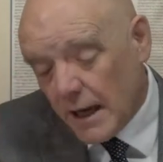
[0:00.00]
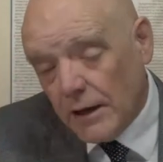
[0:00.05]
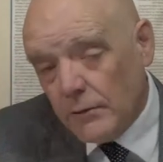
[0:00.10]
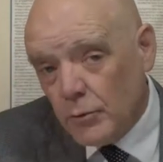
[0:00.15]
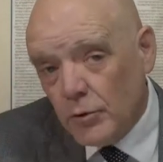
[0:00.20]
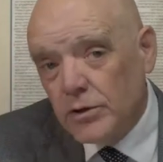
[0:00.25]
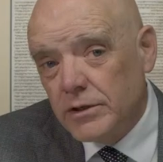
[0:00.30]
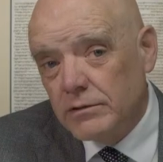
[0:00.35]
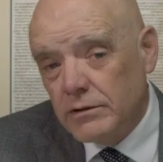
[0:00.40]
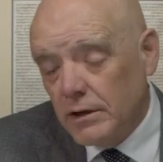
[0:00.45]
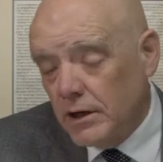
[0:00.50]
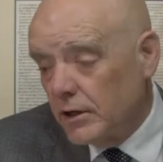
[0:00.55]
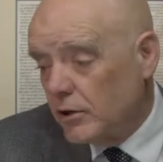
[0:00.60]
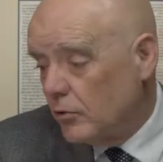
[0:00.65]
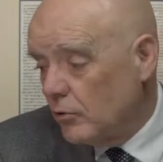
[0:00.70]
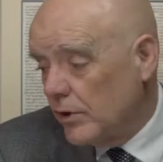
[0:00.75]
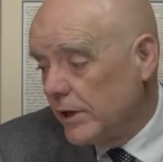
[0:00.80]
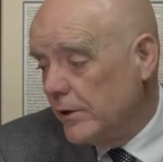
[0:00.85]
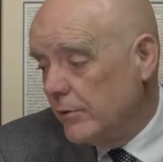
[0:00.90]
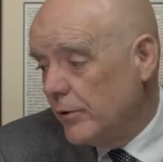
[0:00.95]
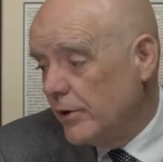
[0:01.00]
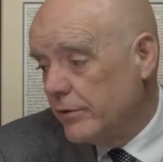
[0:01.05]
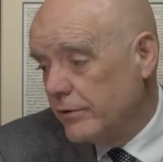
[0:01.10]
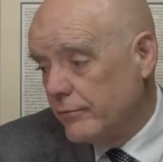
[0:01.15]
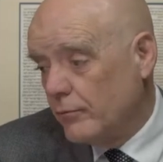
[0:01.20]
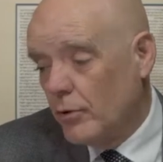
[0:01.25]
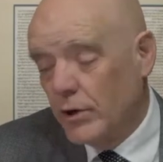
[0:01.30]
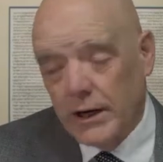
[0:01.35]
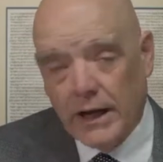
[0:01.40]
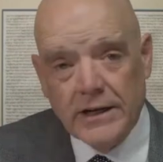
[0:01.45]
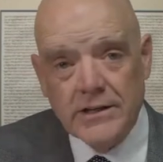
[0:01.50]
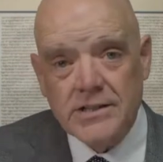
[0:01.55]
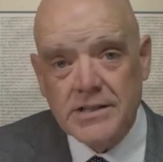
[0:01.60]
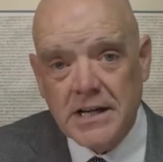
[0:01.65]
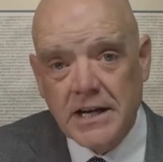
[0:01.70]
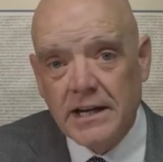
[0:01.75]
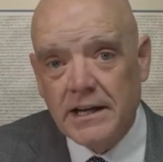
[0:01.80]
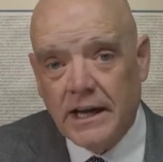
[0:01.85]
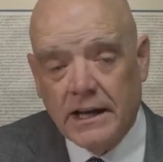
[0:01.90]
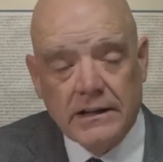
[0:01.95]
I would agree with what I
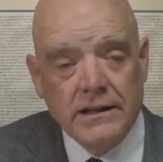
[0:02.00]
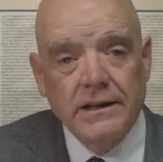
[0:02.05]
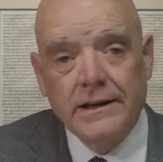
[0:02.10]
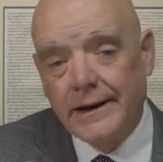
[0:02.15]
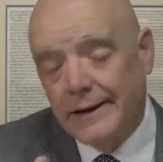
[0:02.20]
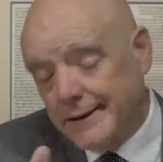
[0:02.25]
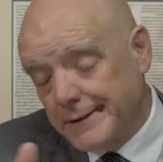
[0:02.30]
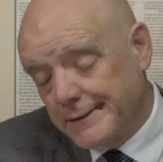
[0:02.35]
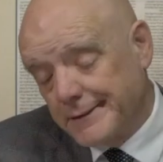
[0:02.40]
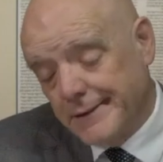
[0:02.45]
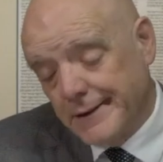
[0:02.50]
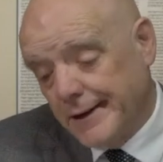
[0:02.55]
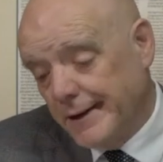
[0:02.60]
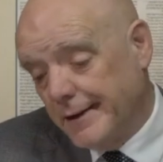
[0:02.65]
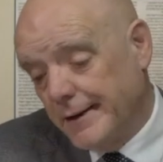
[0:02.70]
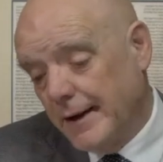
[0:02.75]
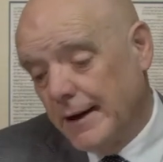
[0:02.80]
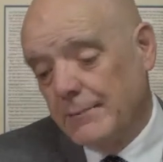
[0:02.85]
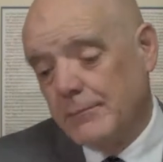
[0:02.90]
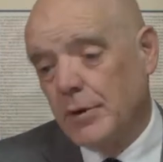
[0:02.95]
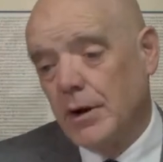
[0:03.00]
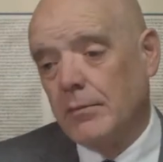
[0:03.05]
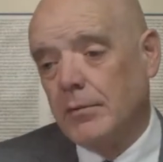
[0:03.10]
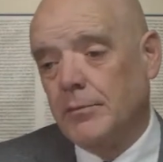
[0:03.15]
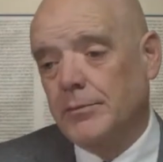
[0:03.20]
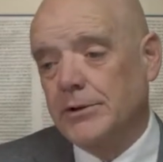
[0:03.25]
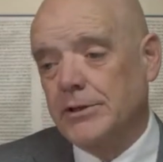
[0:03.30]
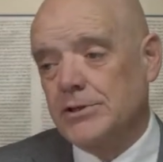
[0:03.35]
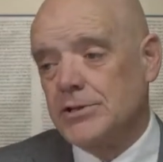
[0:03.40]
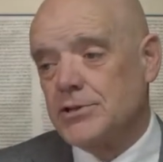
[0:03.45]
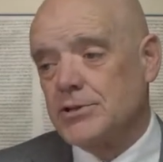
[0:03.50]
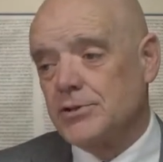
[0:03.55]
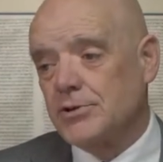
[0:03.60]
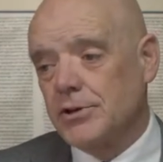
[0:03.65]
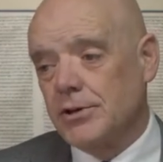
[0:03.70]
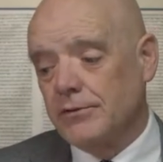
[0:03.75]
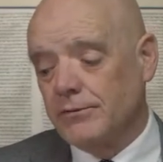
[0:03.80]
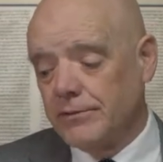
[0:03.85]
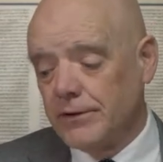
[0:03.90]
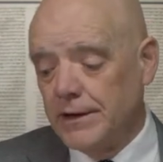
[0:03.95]
said. I think I, I, I probably just could
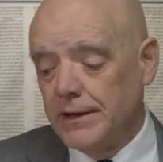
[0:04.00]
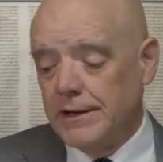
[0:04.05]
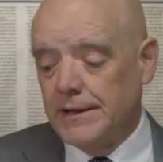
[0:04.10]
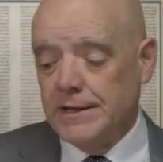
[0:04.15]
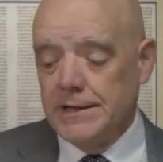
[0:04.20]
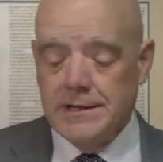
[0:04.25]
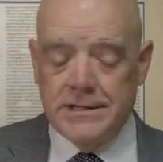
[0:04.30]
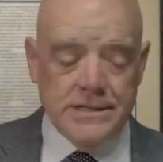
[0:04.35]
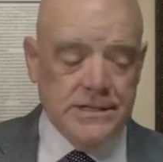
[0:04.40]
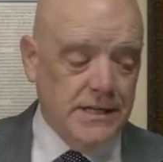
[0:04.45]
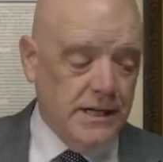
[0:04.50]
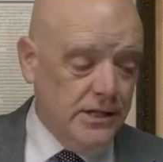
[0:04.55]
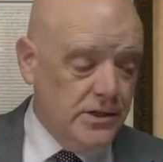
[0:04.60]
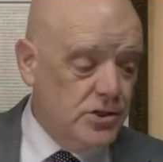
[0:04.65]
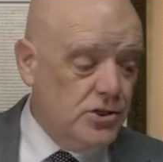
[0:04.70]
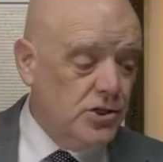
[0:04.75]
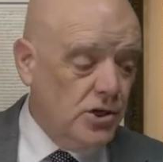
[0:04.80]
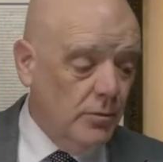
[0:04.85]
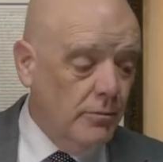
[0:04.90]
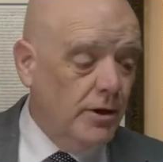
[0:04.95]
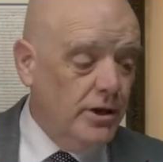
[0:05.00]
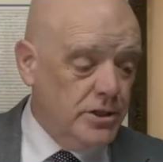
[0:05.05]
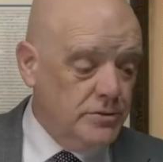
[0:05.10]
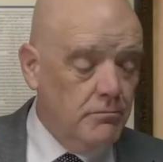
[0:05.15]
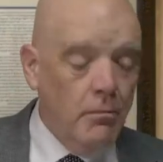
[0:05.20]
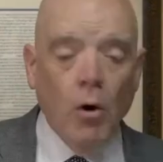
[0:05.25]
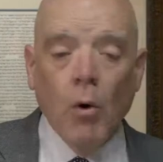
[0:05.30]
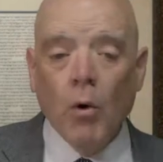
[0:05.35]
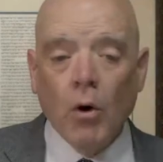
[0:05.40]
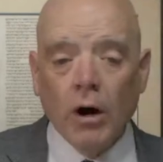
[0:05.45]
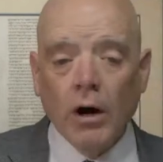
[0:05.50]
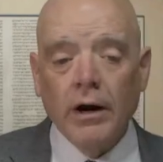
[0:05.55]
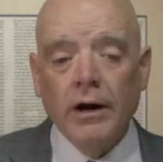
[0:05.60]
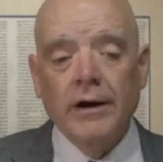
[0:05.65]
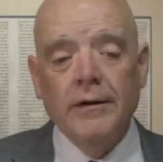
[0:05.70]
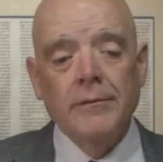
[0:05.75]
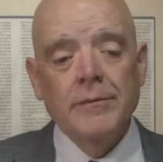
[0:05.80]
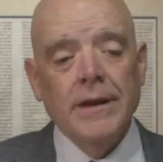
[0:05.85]
have said so much more.